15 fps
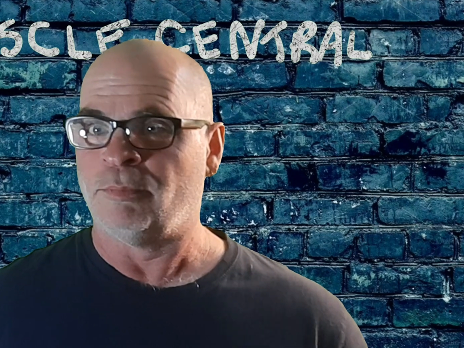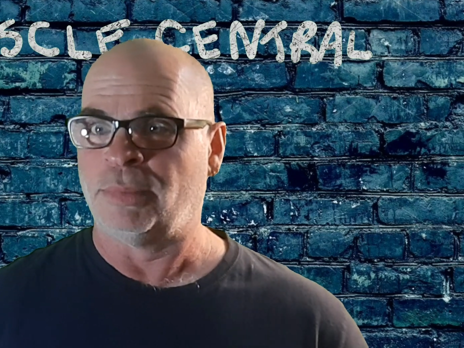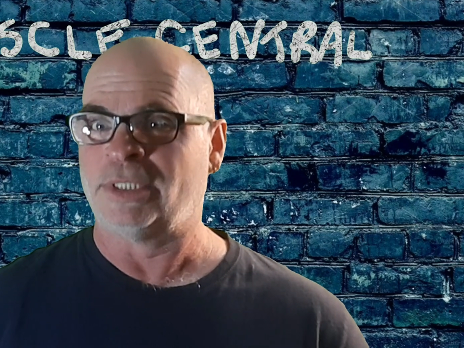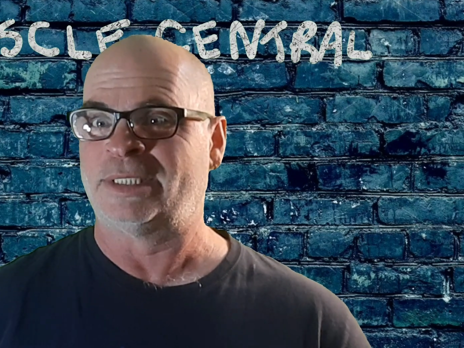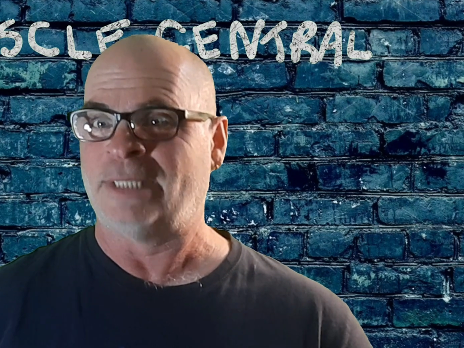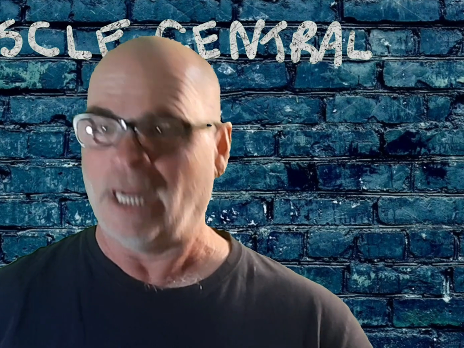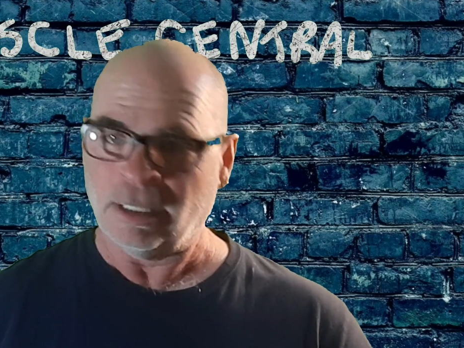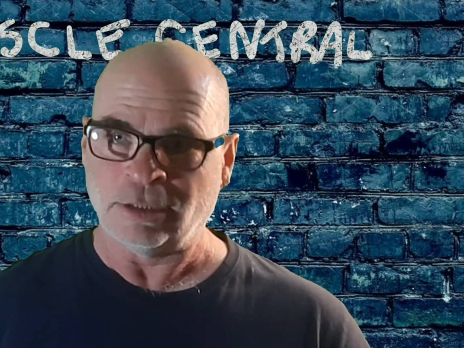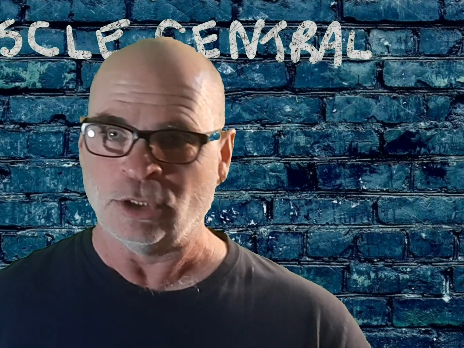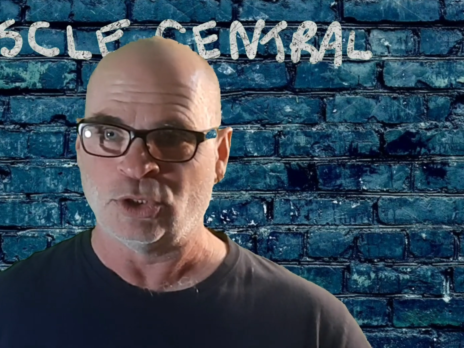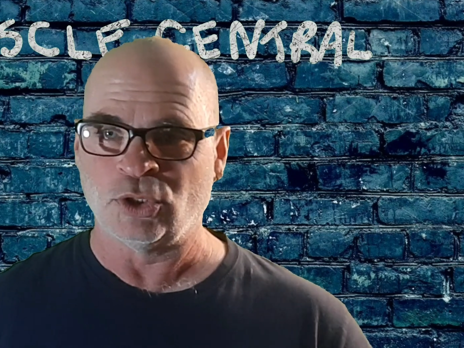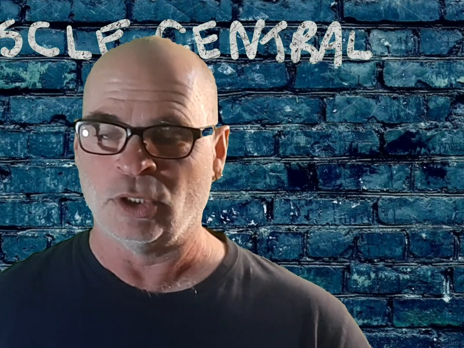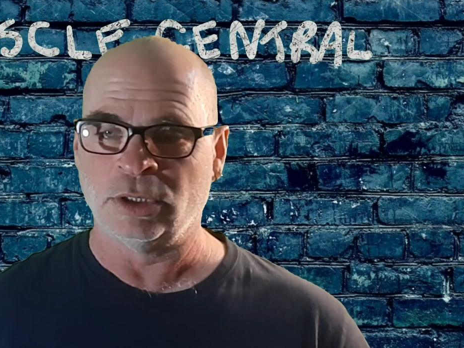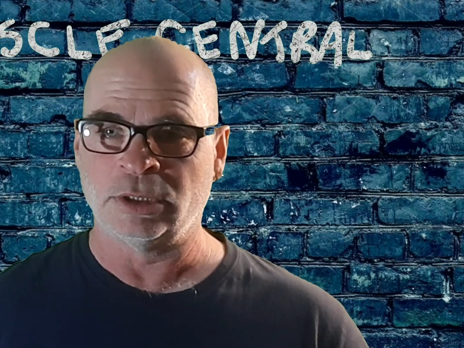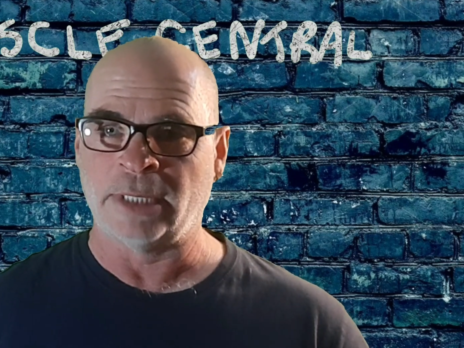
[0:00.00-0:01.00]

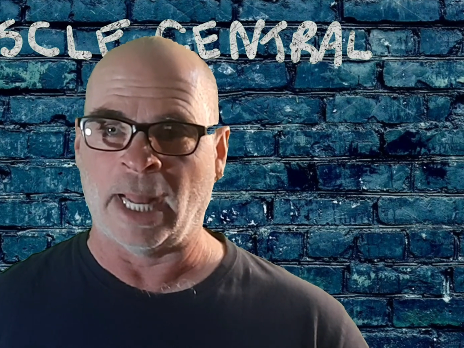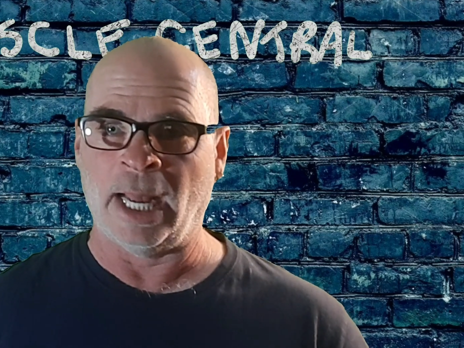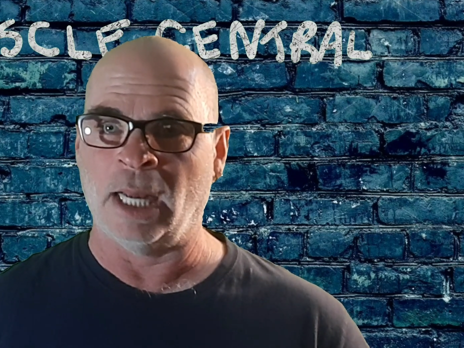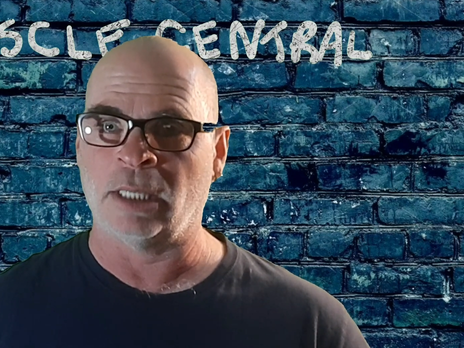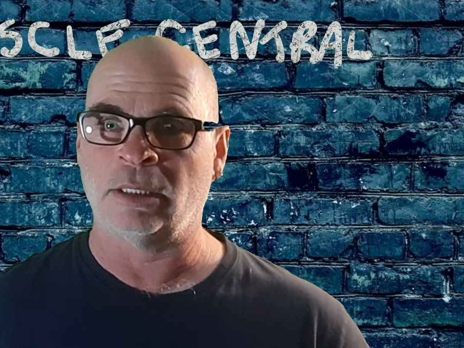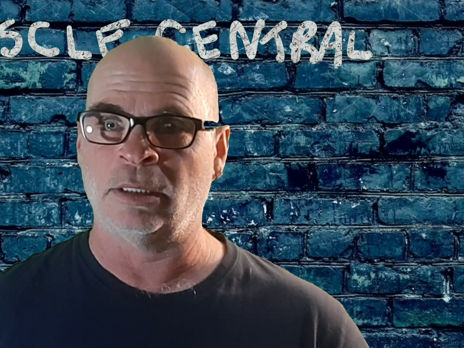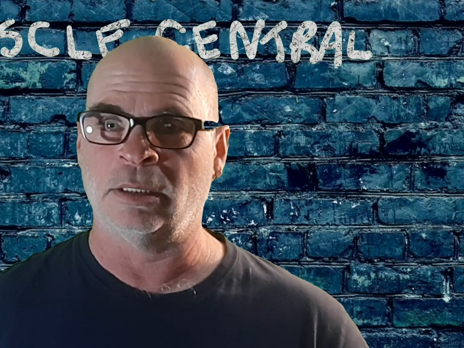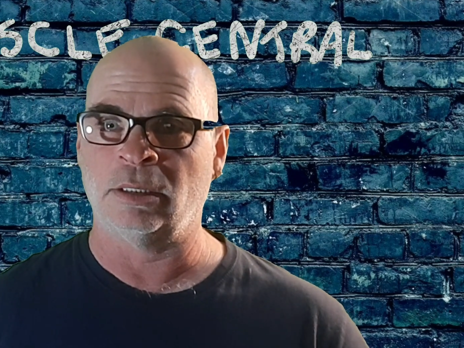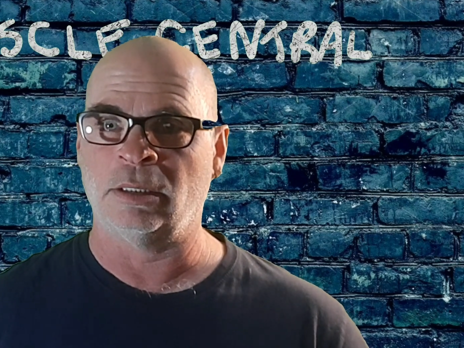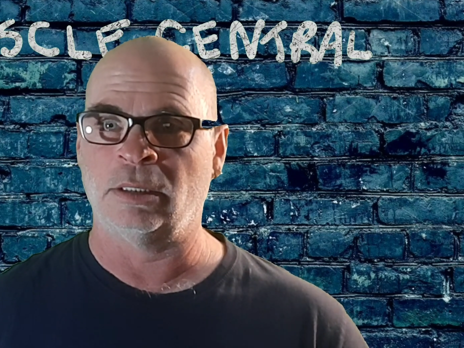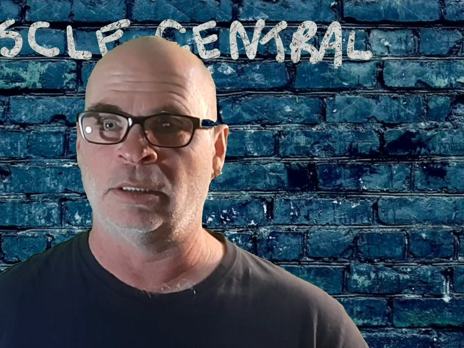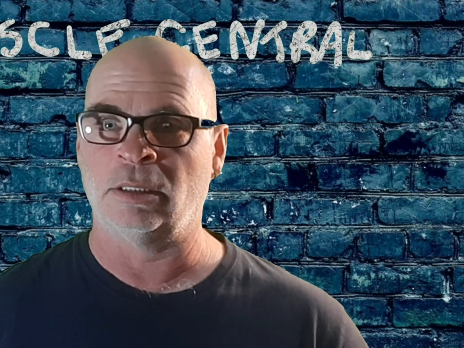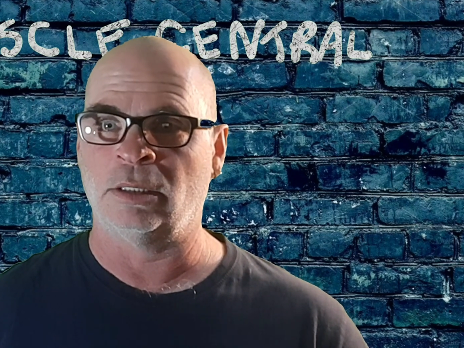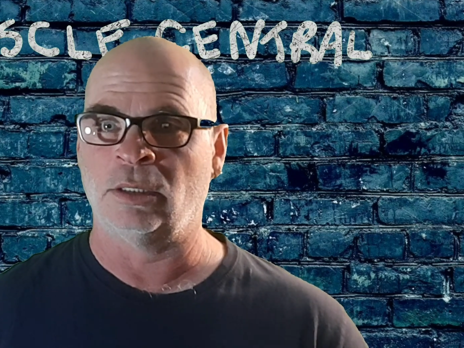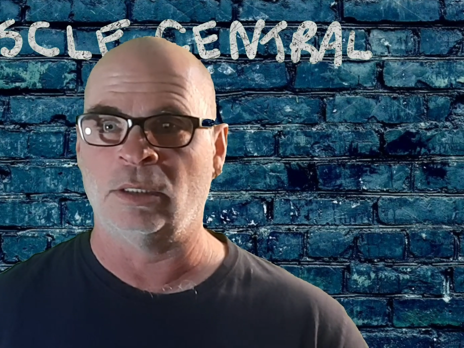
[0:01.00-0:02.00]
percentages that
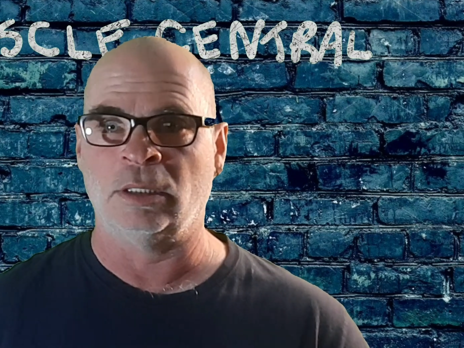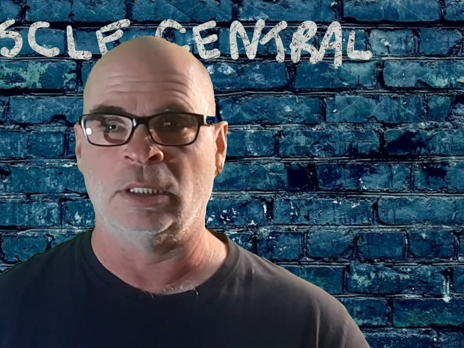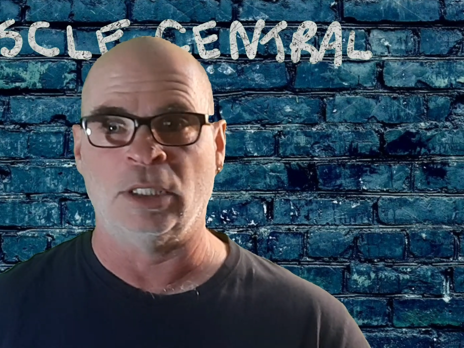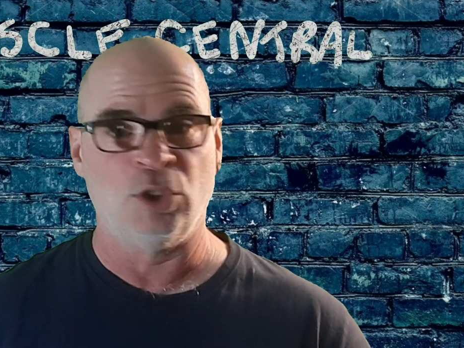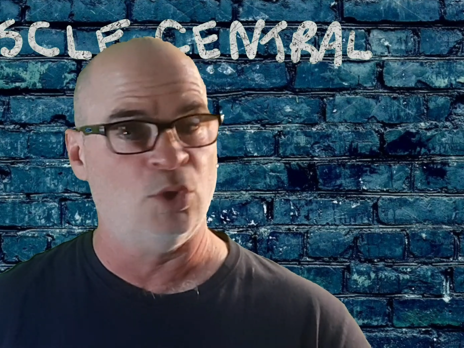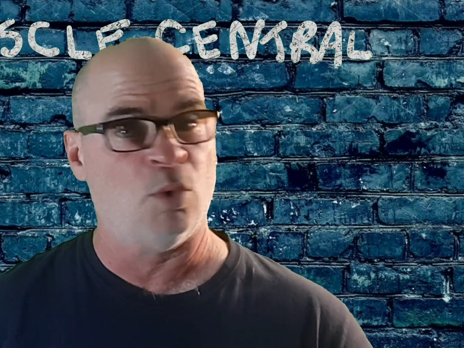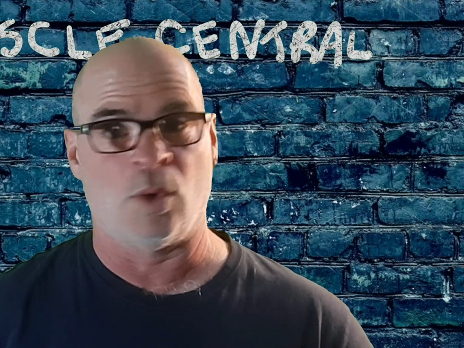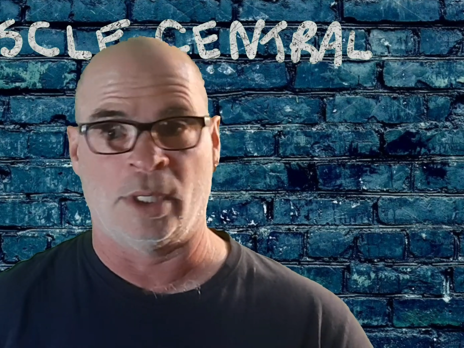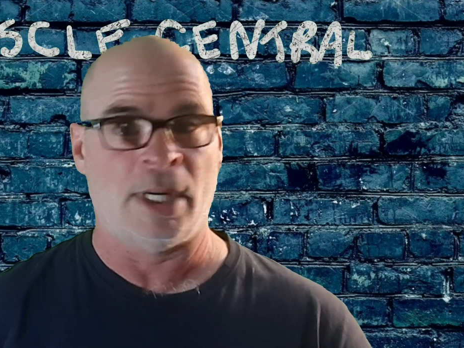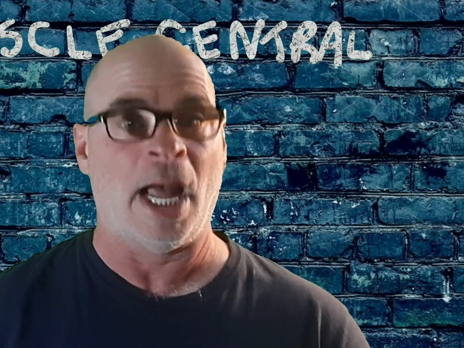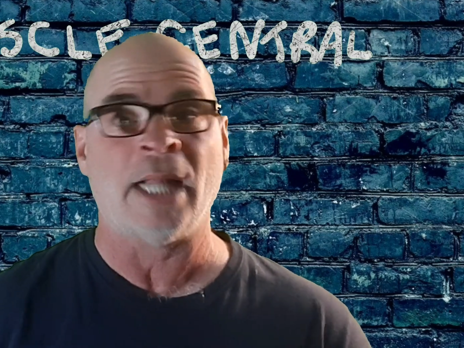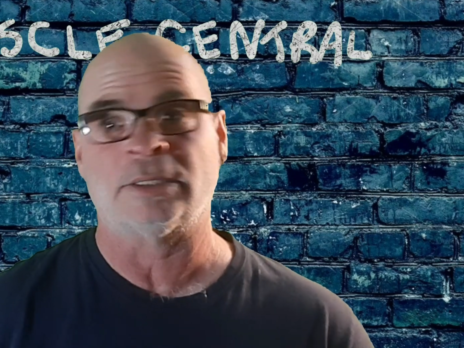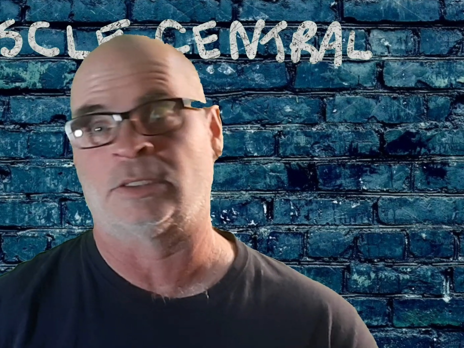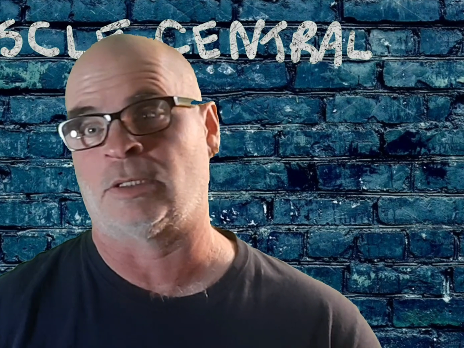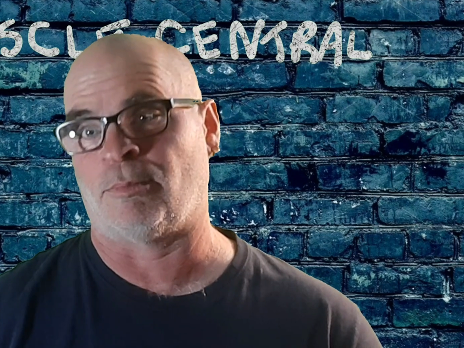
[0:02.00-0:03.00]
you are
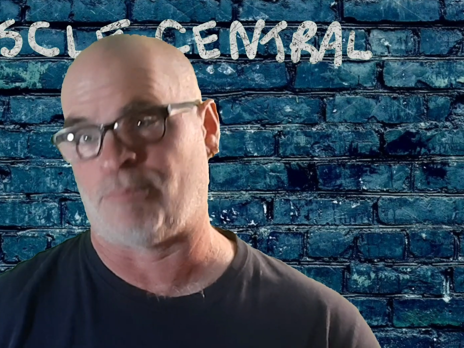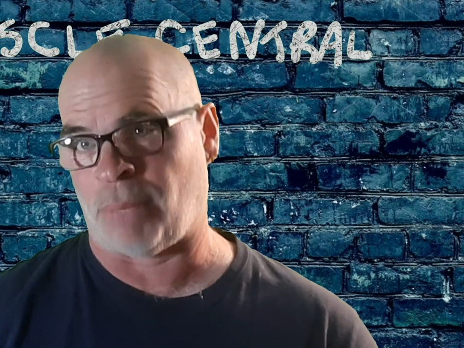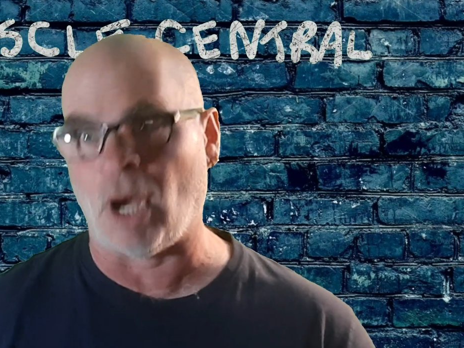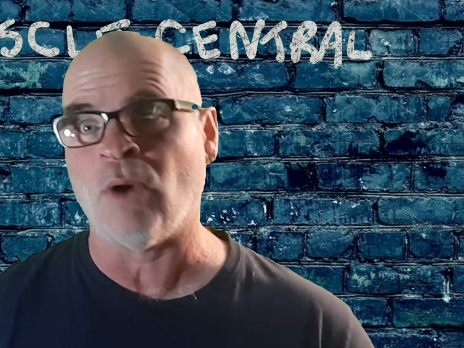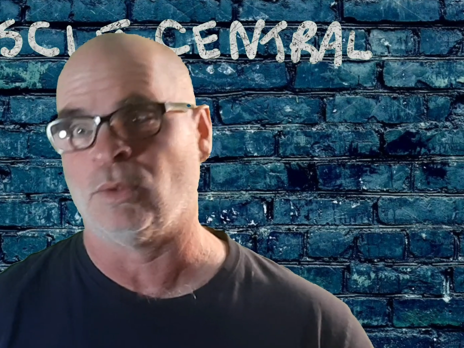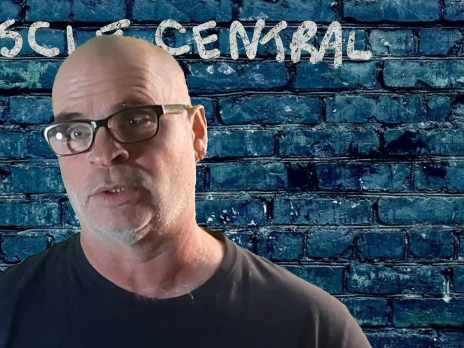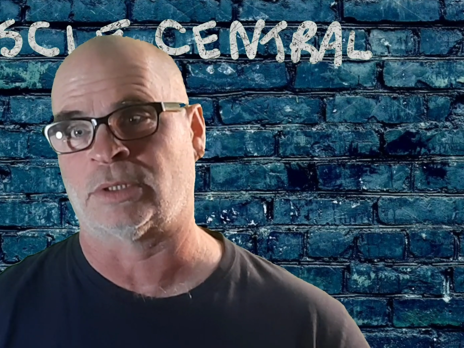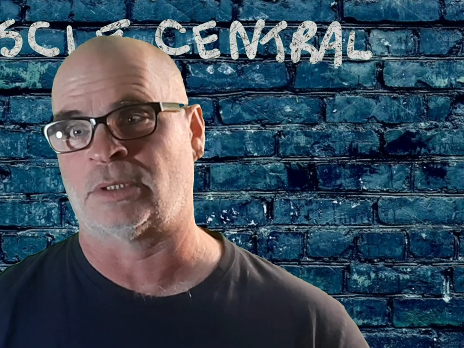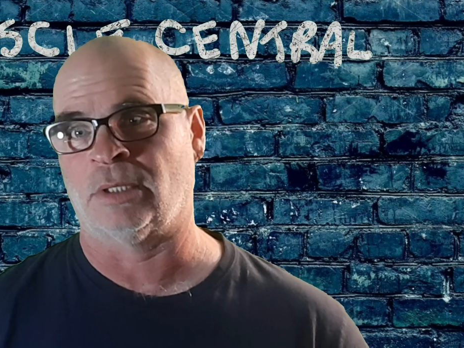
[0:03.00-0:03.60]
not supposed